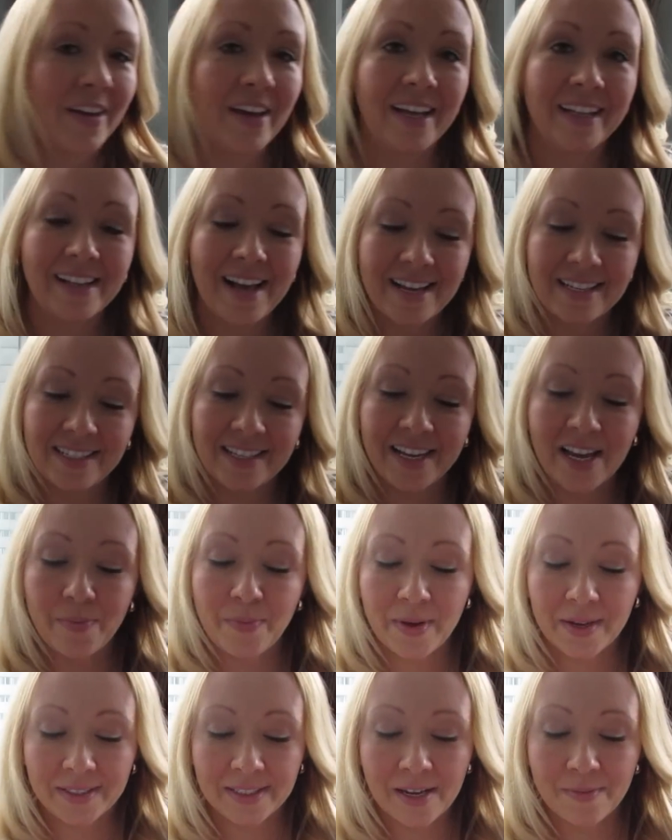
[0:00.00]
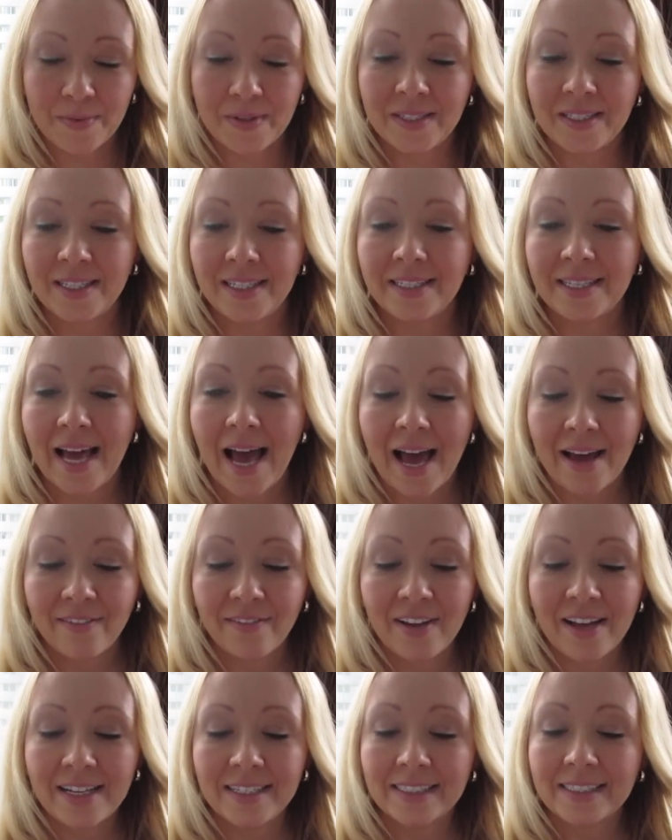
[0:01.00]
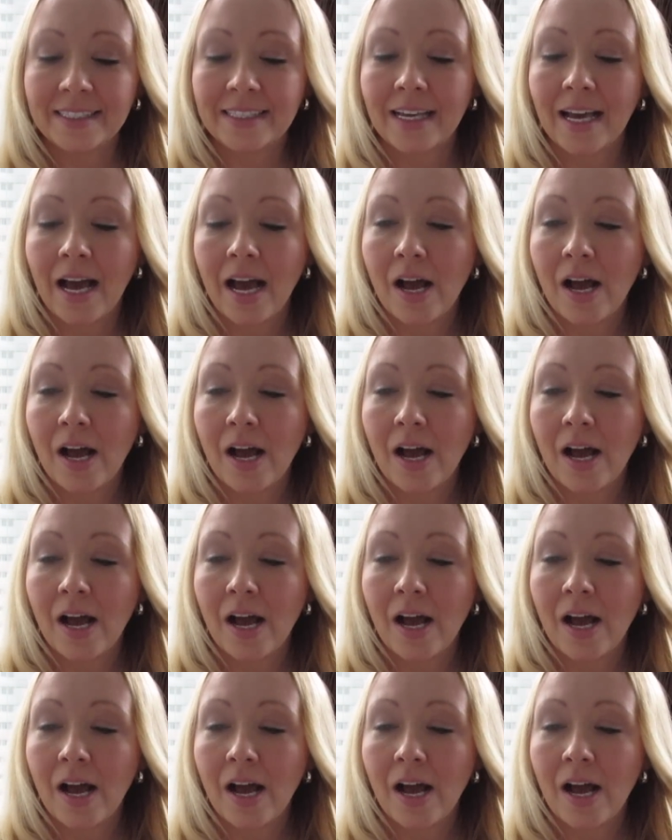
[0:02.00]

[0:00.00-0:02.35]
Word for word: Okay, last thing I picked up is these Avent